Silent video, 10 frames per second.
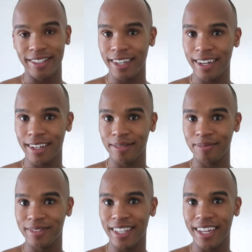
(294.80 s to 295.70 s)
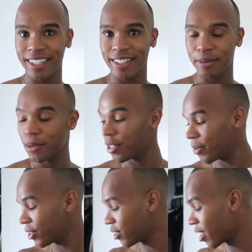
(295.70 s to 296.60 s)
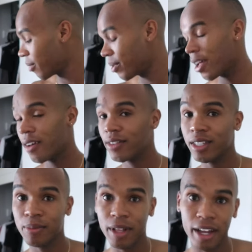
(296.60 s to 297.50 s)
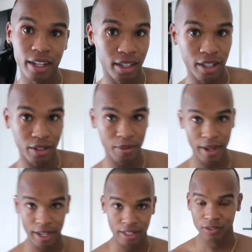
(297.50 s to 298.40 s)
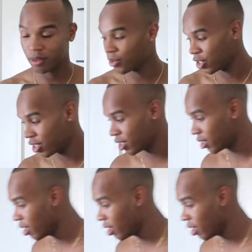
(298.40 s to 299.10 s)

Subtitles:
Yeah, that is pretty much that. We have these black leather pants from Shein.